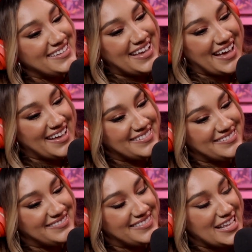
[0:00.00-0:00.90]

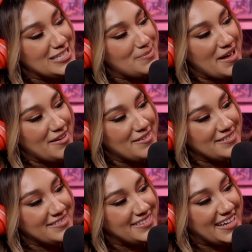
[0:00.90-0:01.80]
they
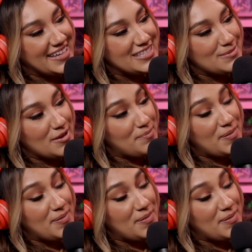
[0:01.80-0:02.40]
smell, they get smell.